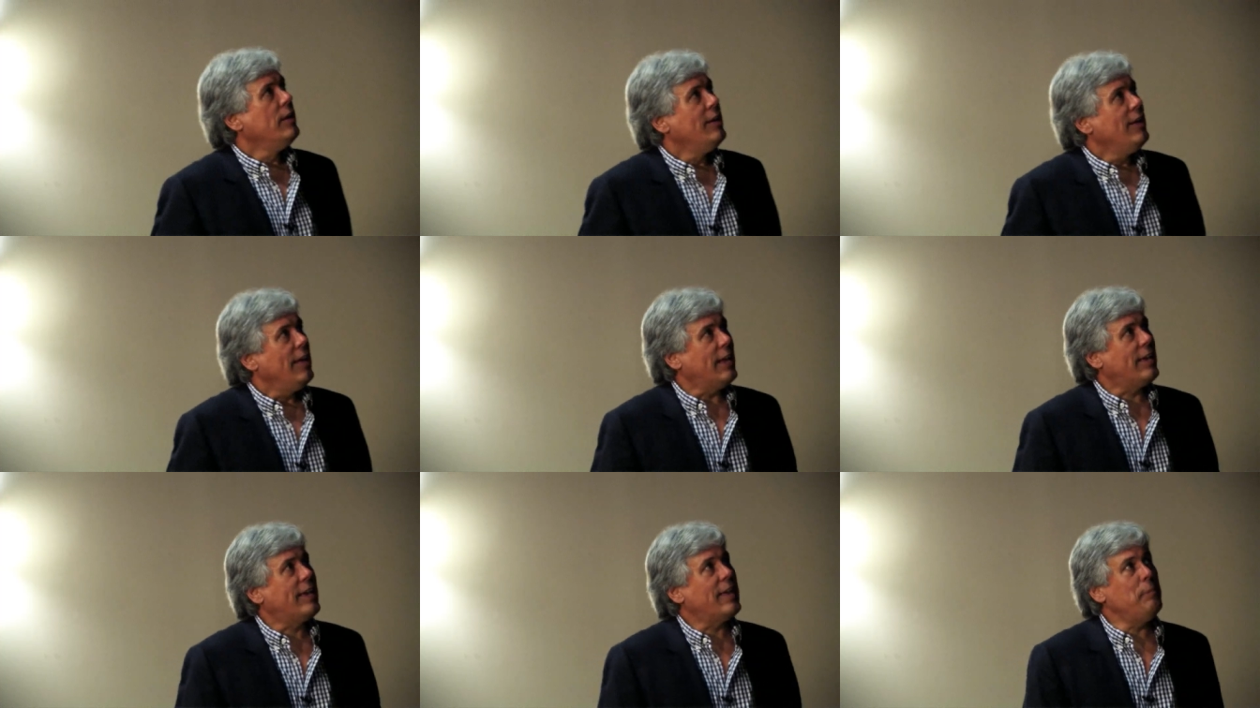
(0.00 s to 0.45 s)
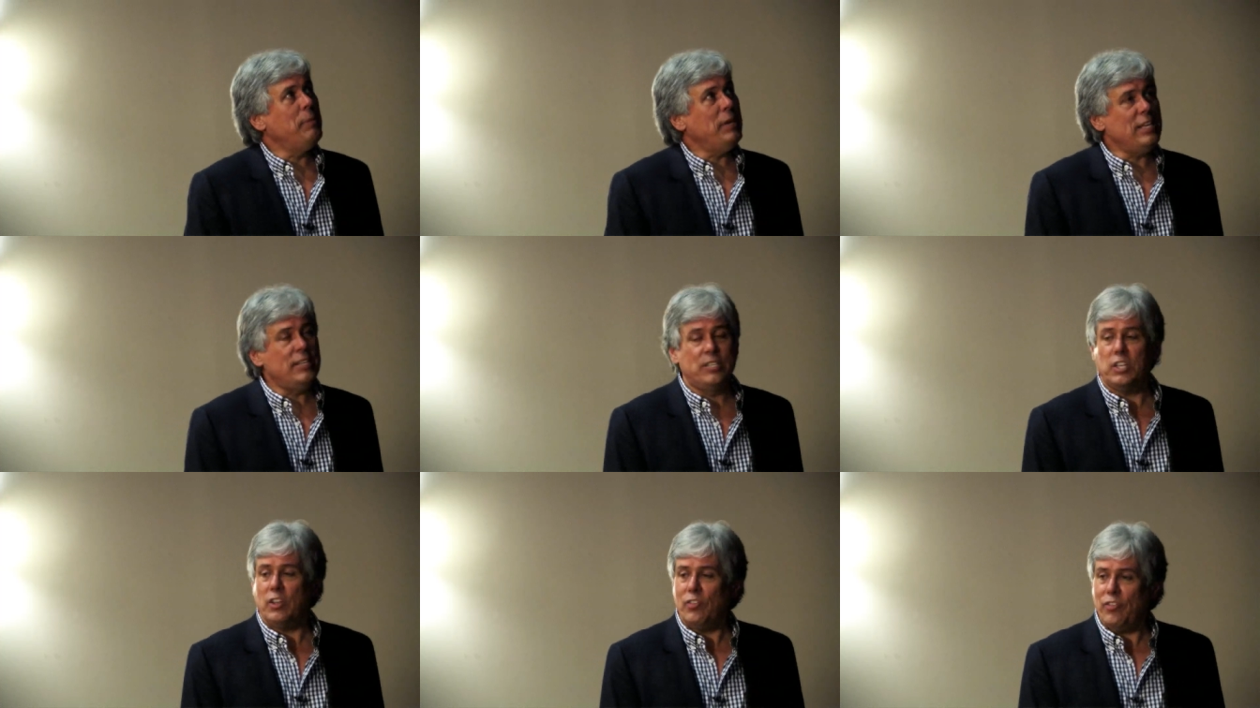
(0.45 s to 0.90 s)
It can be
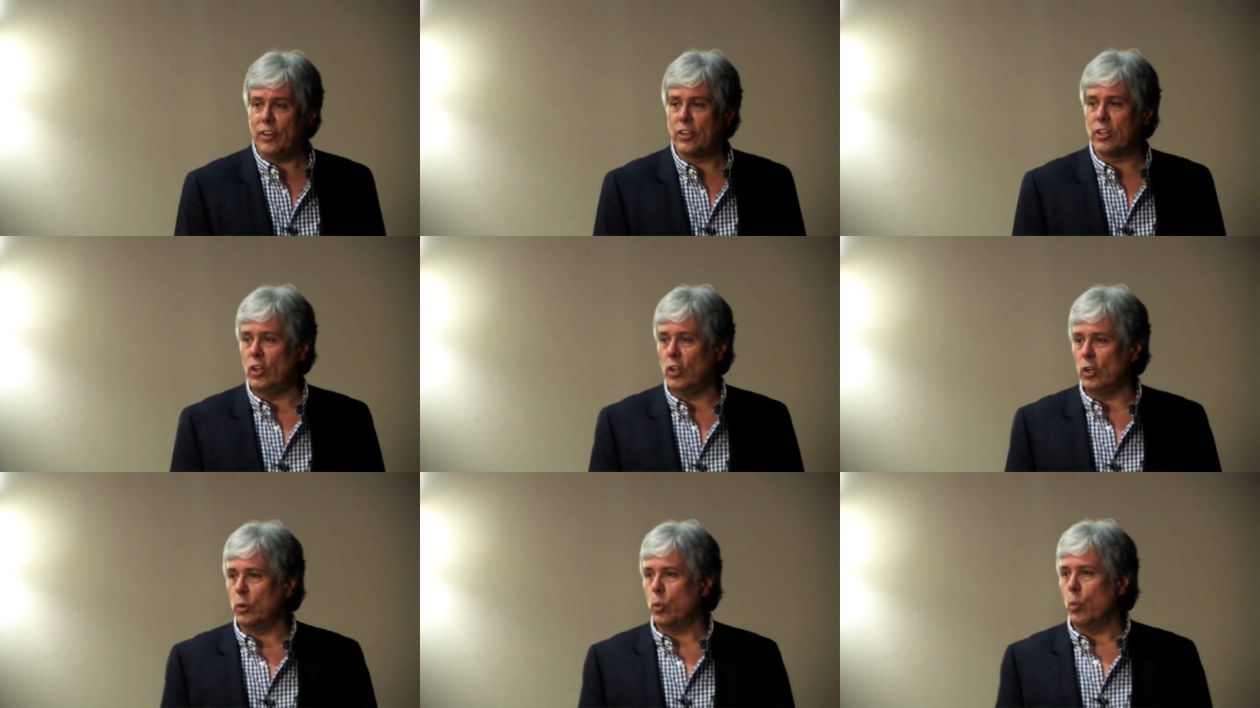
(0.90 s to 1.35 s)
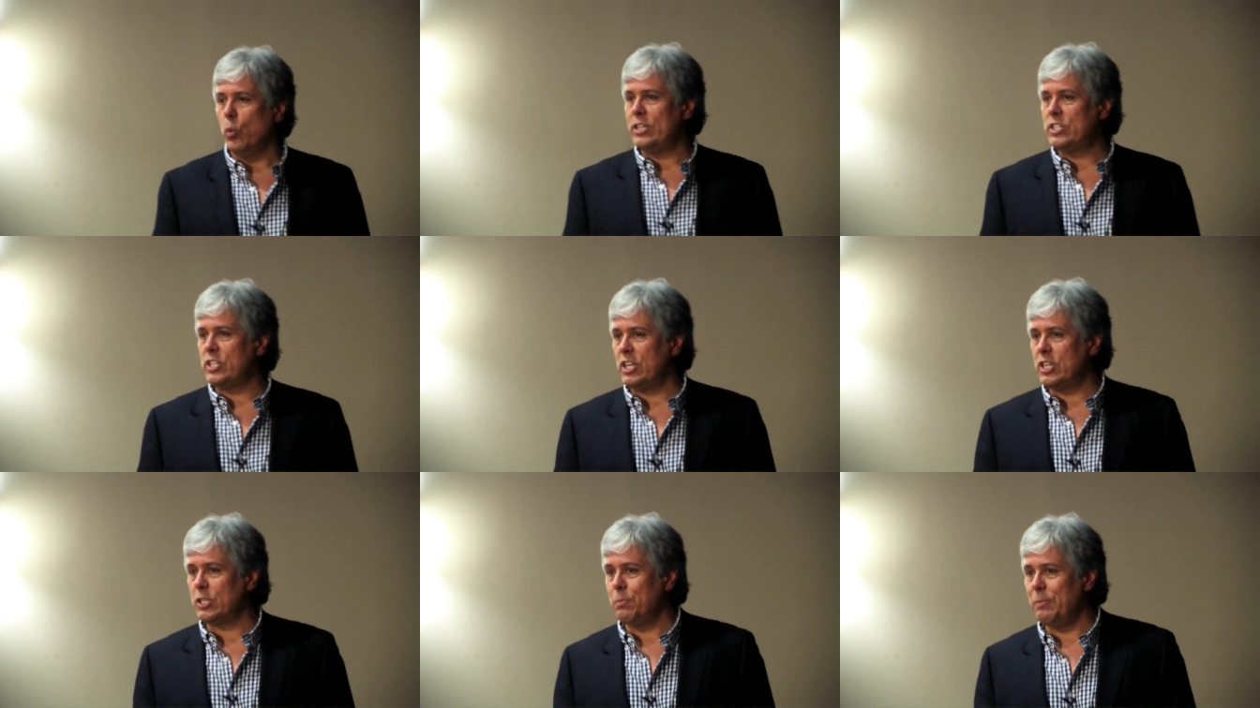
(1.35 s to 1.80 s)
difficult,
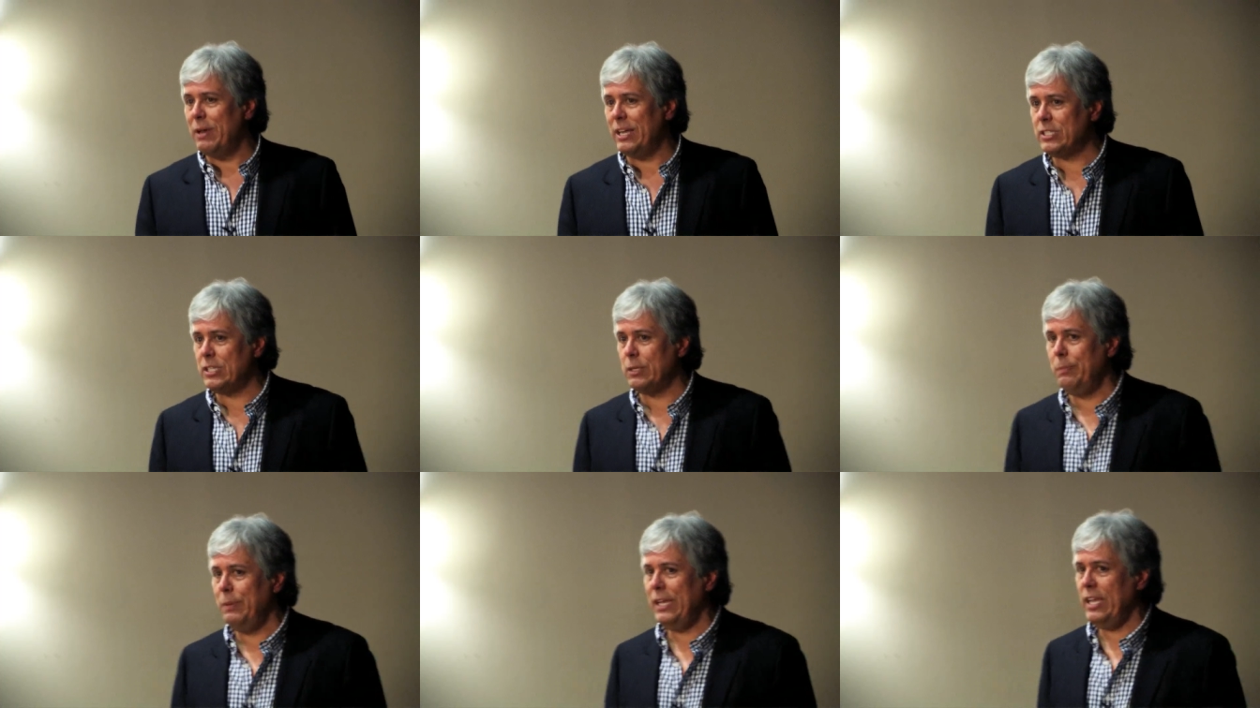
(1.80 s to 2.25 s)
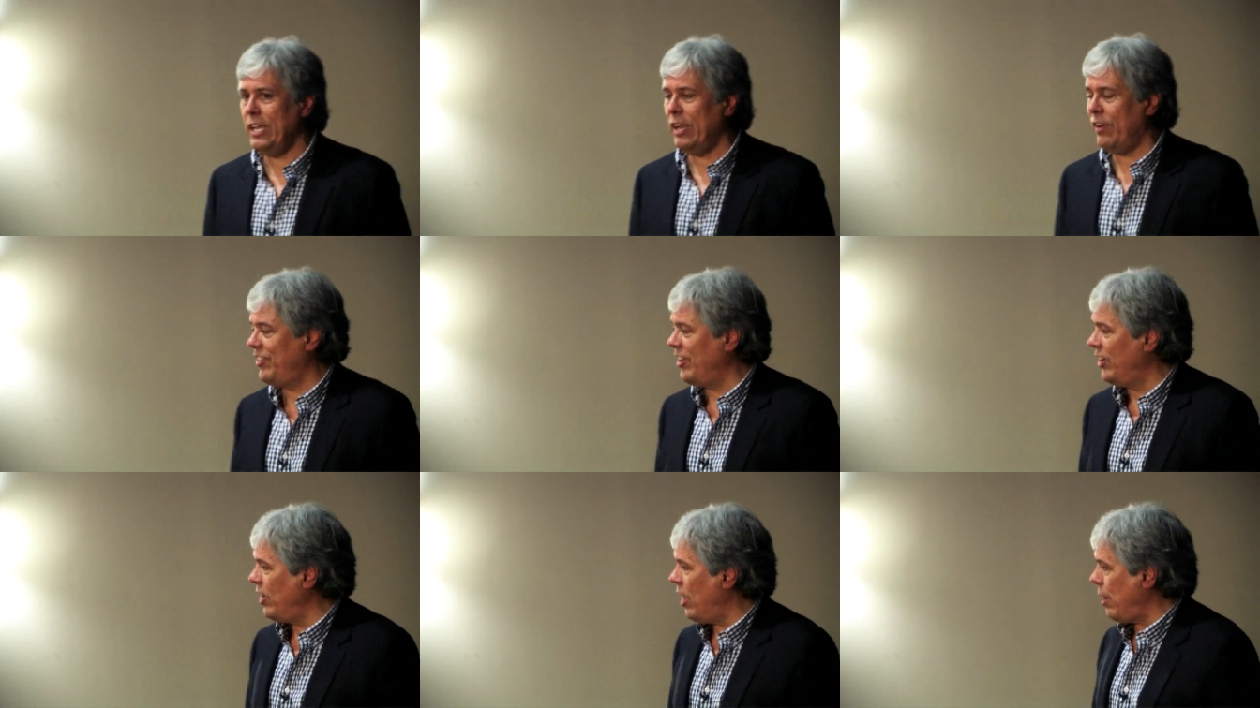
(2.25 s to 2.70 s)
which it is meant to be
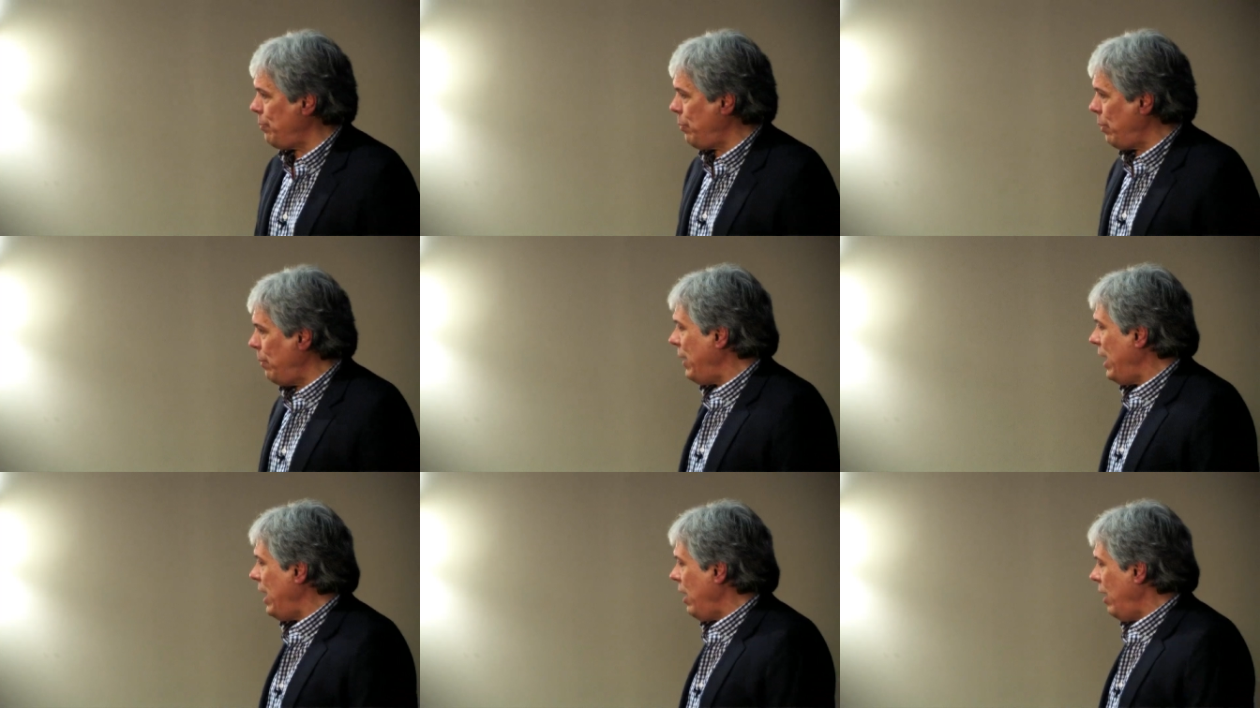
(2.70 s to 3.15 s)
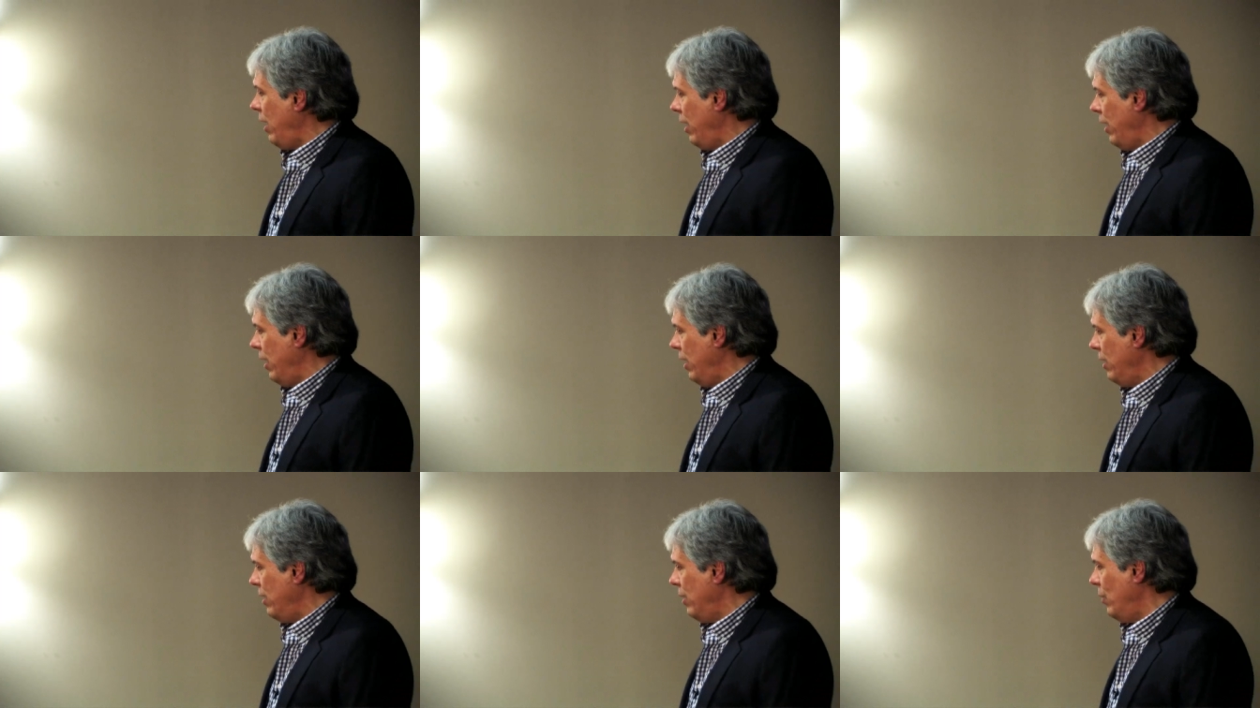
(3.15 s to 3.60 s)
if you're not
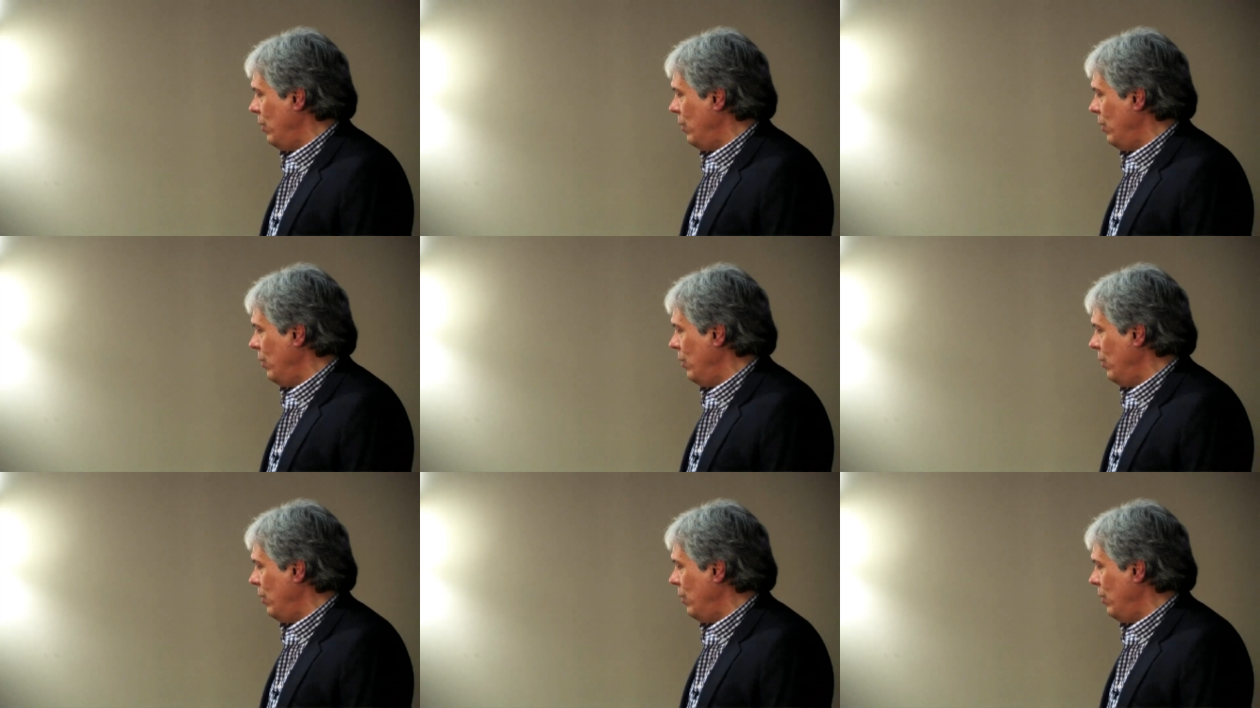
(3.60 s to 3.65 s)
prepared.